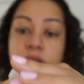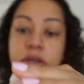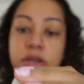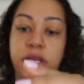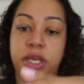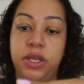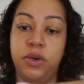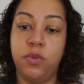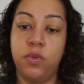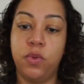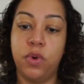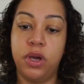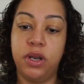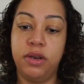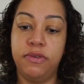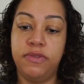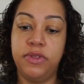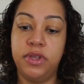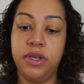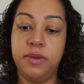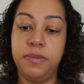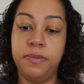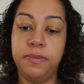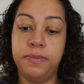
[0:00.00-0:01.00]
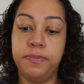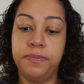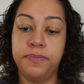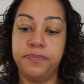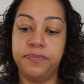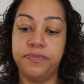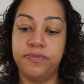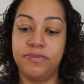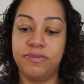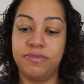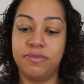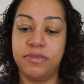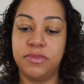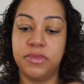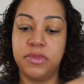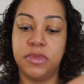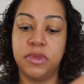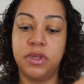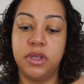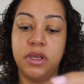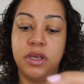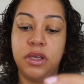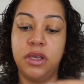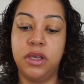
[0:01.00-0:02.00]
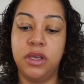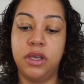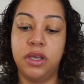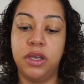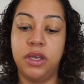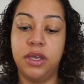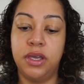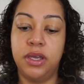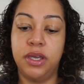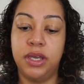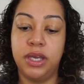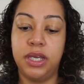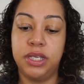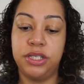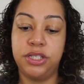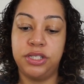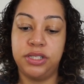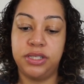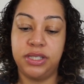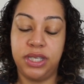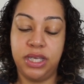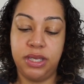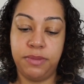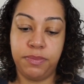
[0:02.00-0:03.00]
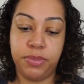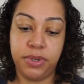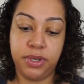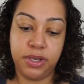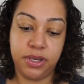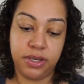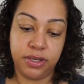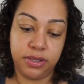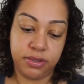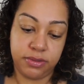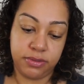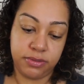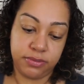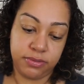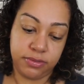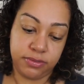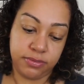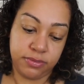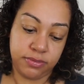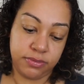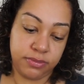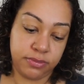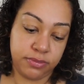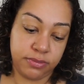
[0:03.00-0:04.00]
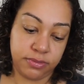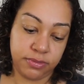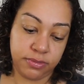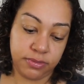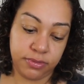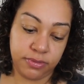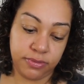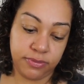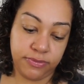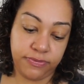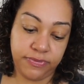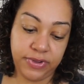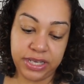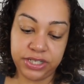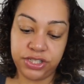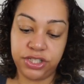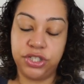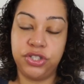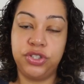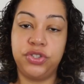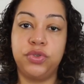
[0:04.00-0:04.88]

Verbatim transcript: in one of them. I just keep a uh, fashion